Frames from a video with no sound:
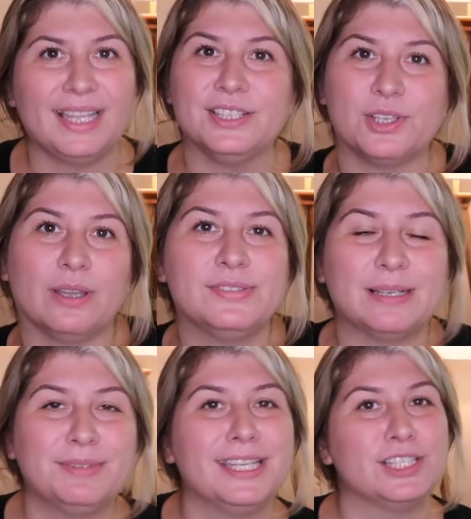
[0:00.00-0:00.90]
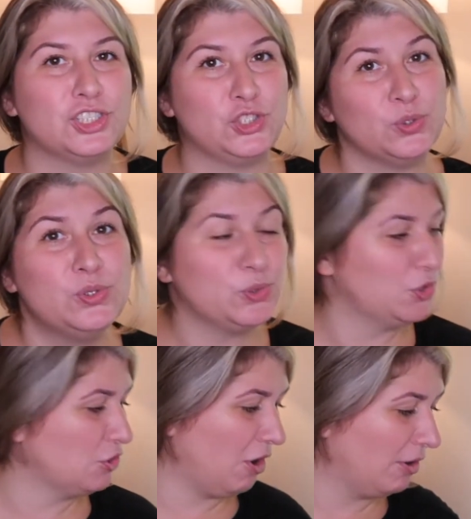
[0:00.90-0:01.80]
So if something is too
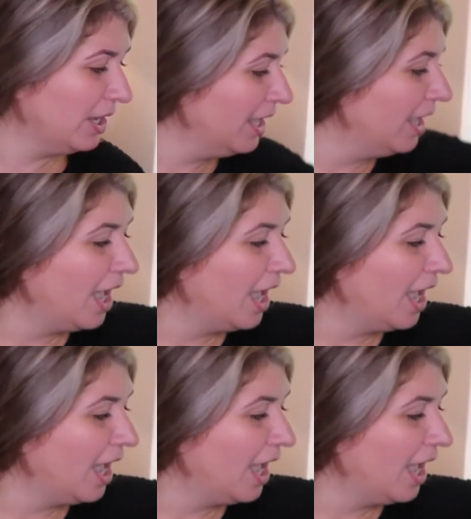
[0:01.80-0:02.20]
strong,